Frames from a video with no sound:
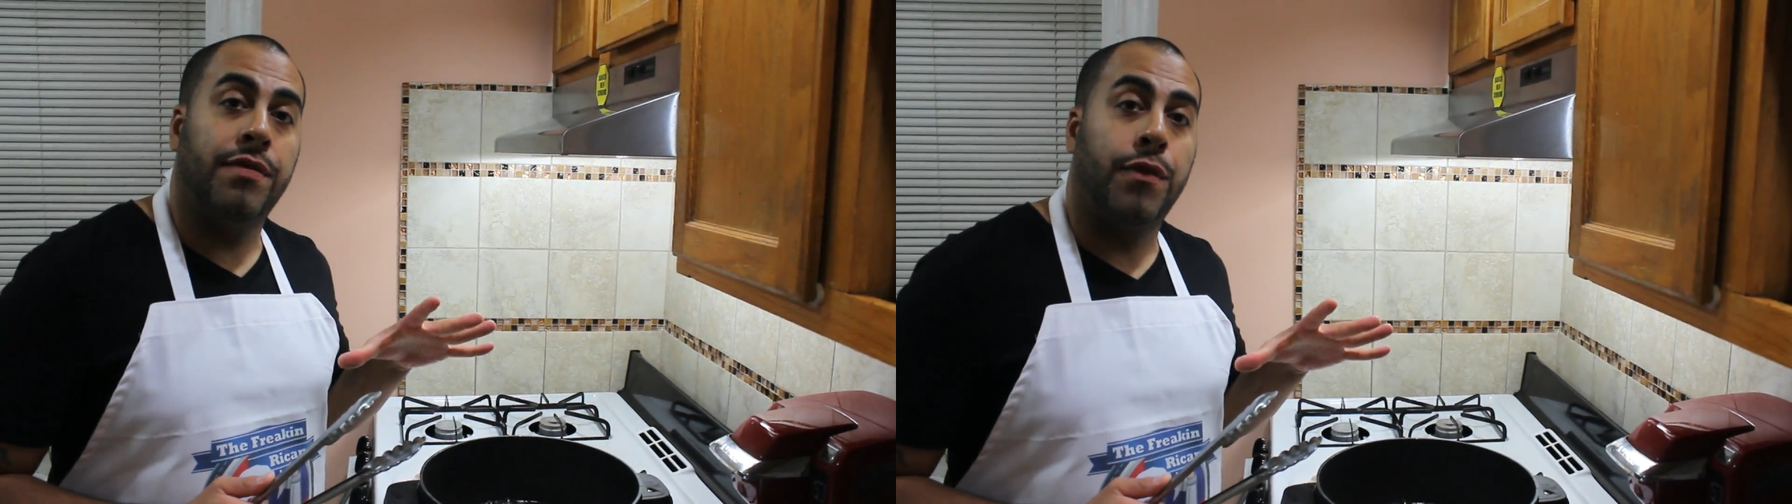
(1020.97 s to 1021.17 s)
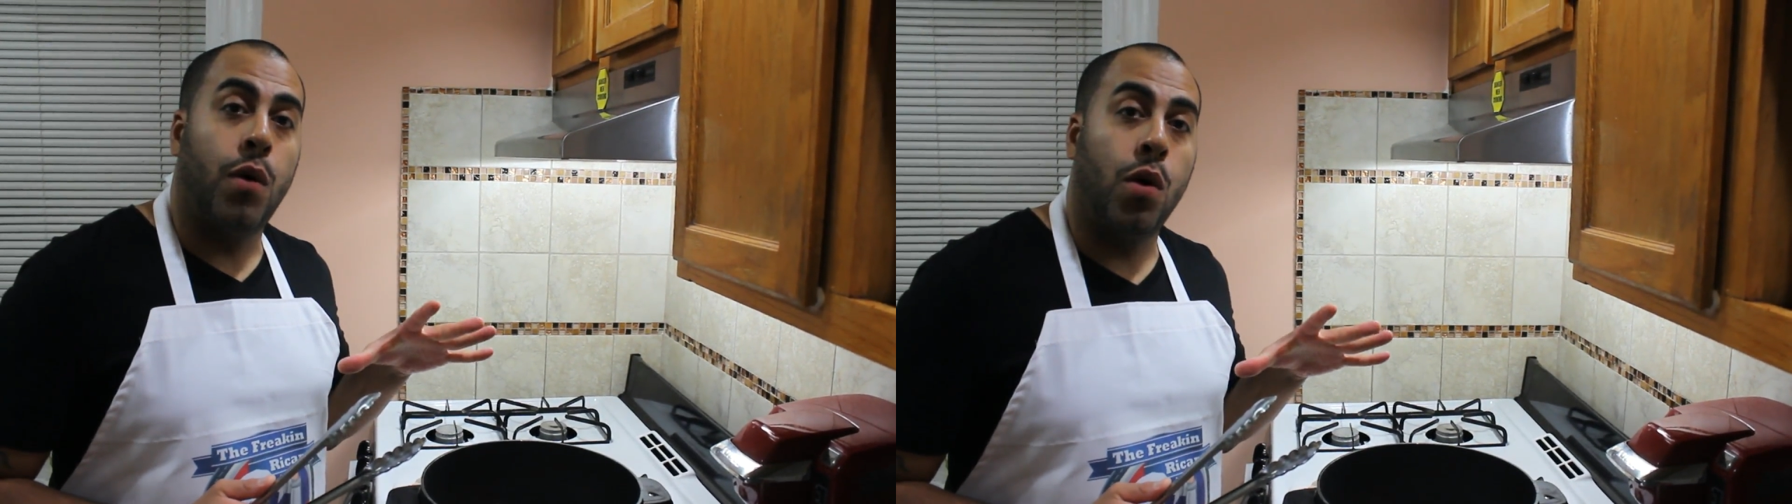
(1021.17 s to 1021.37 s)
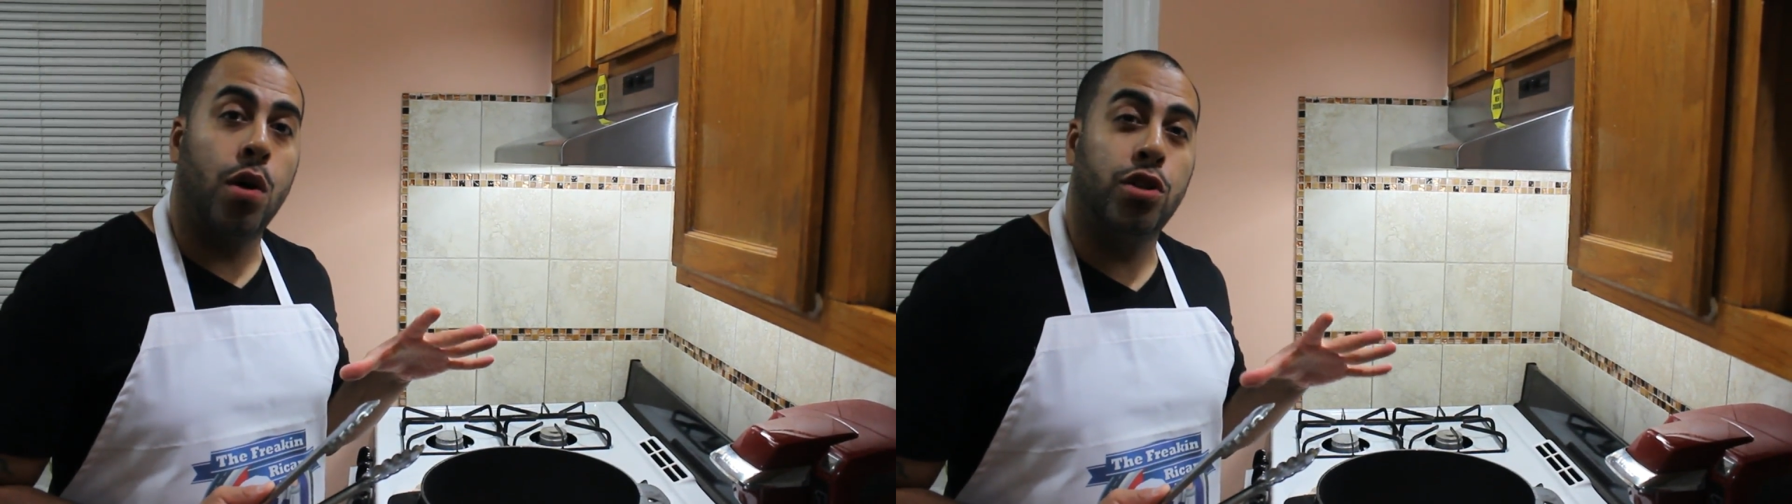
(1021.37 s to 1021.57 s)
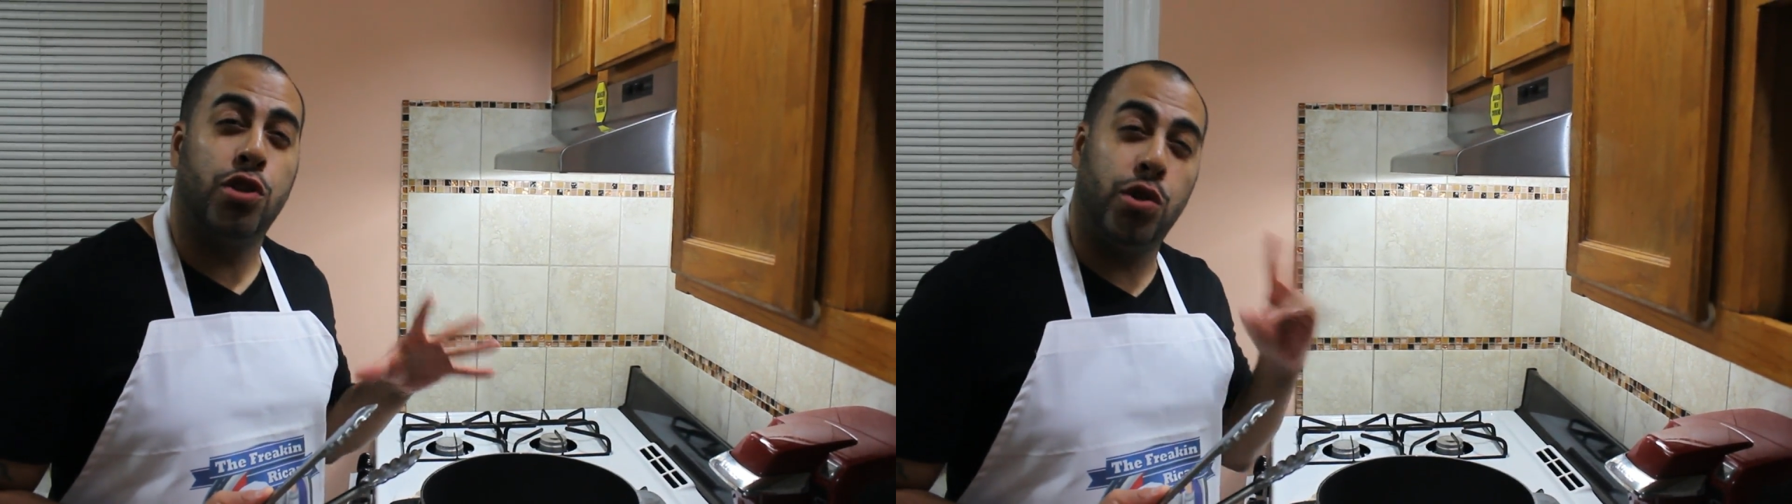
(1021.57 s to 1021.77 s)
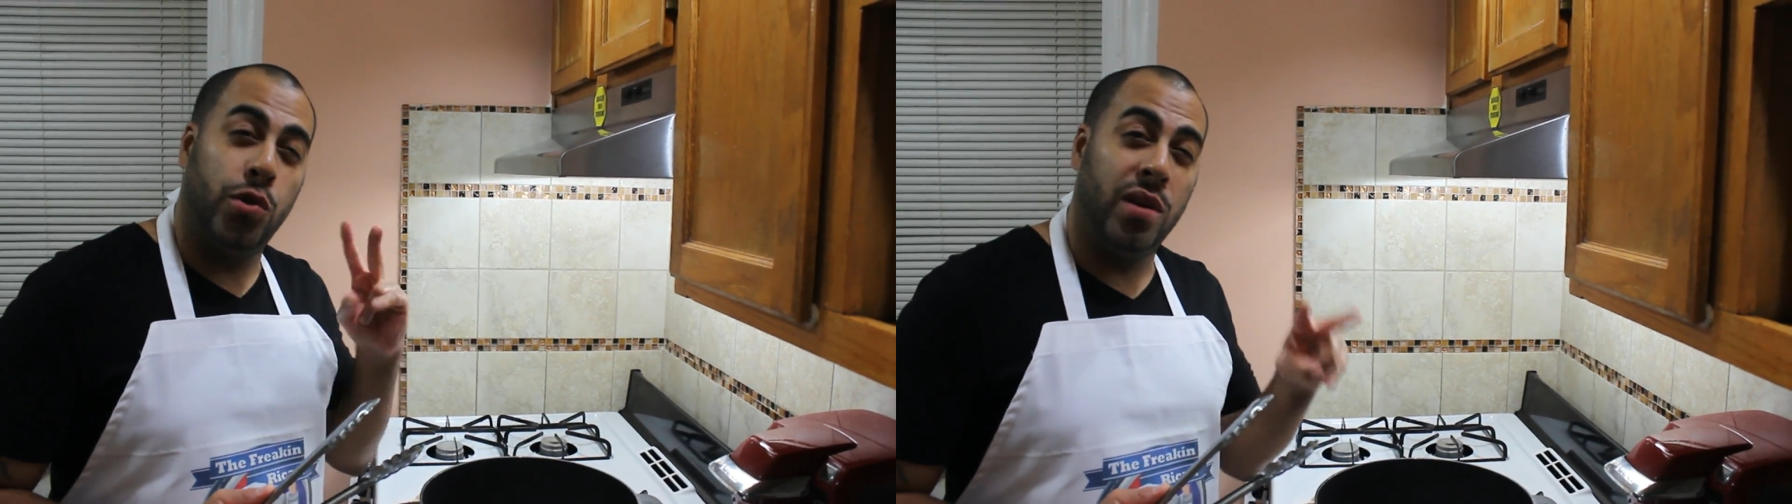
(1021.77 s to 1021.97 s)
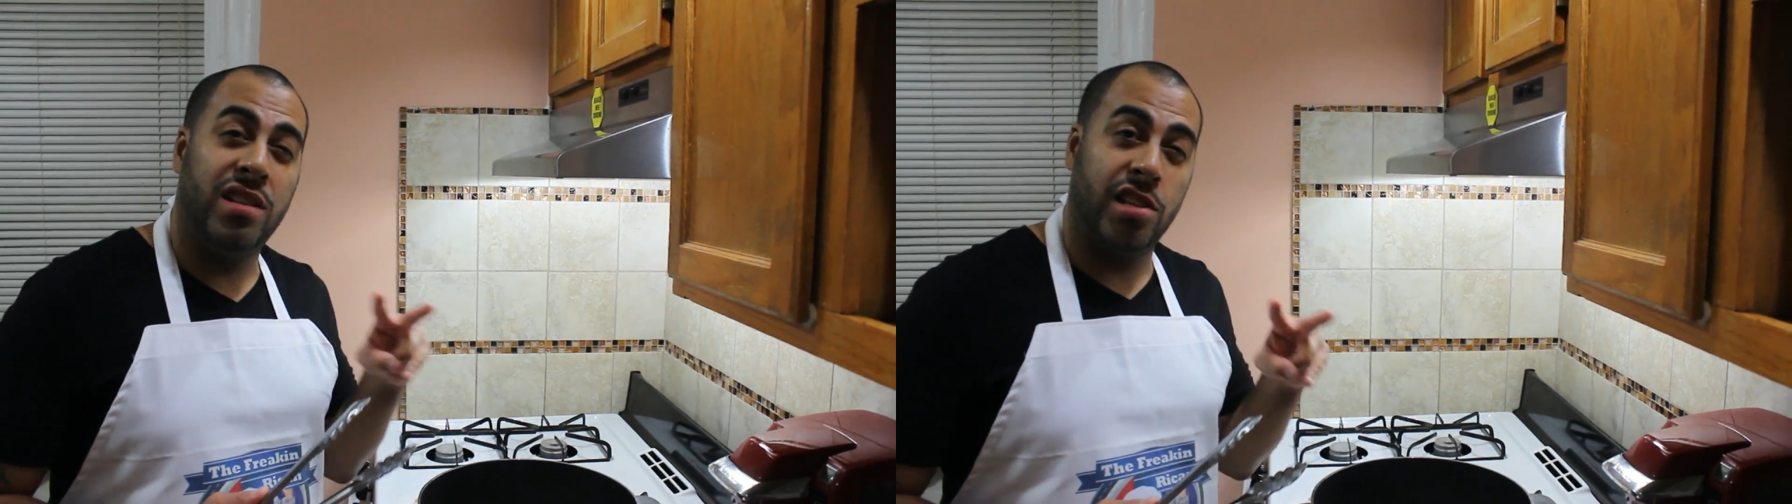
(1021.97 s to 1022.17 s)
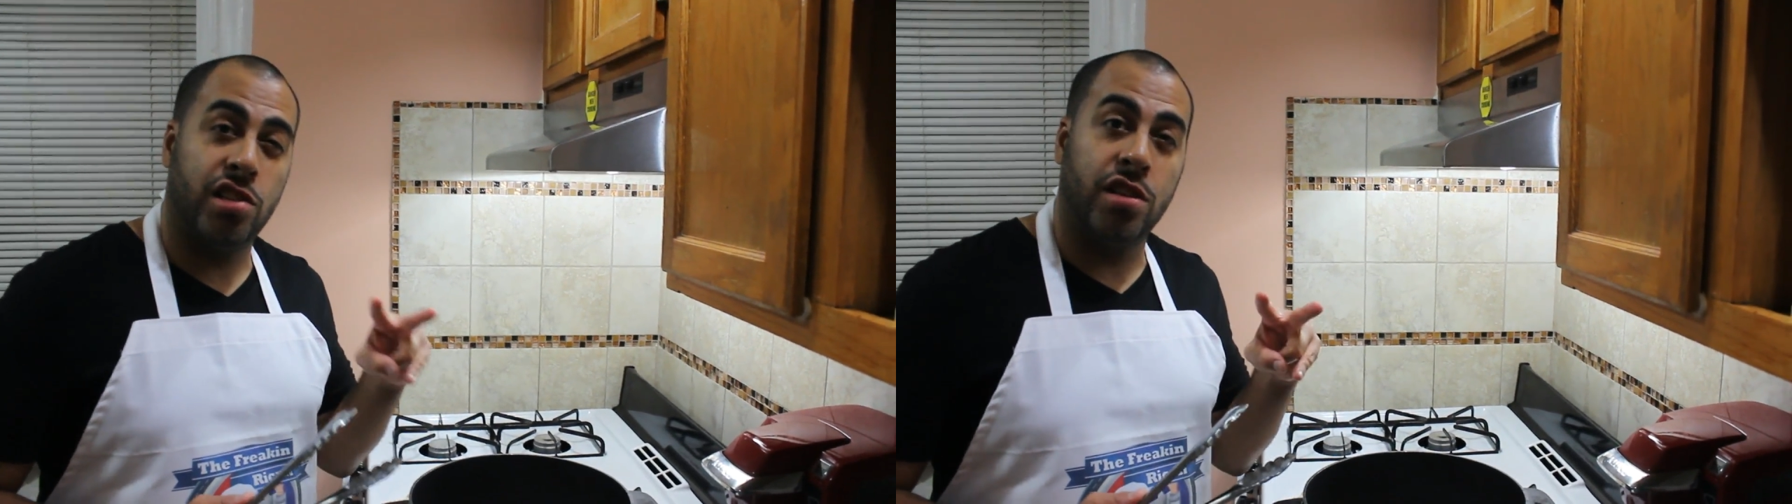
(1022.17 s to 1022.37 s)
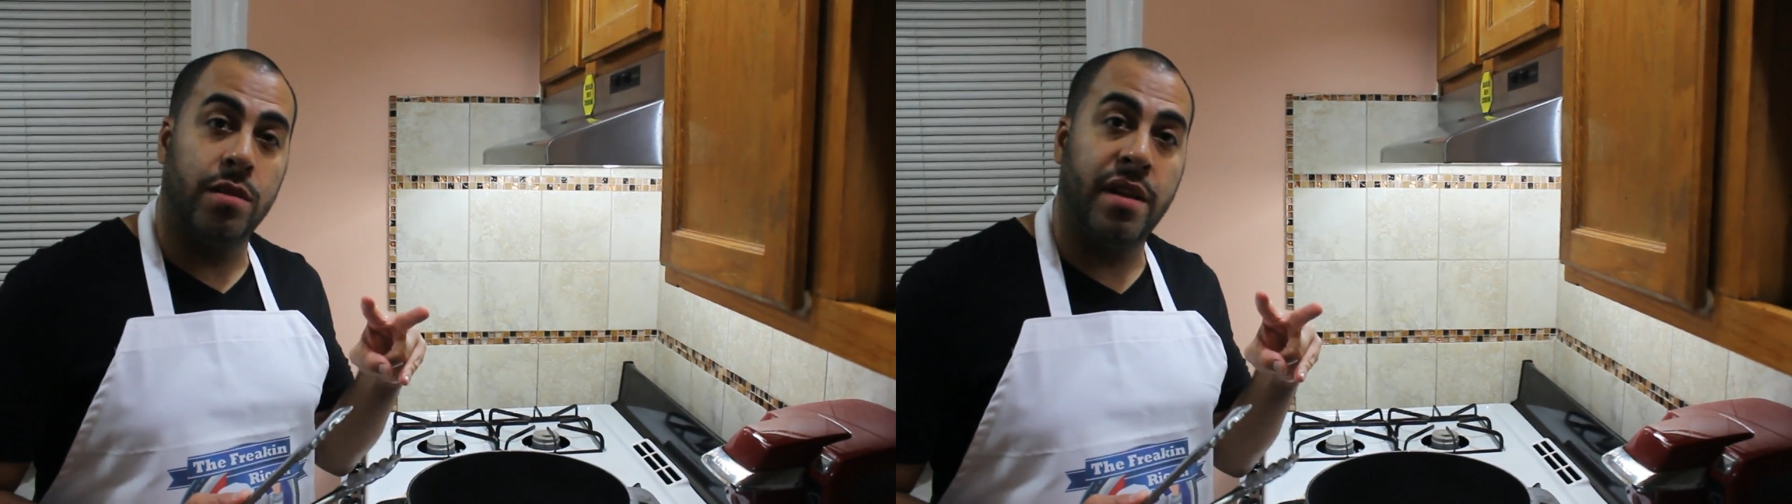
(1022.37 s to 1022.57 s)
for 2 additional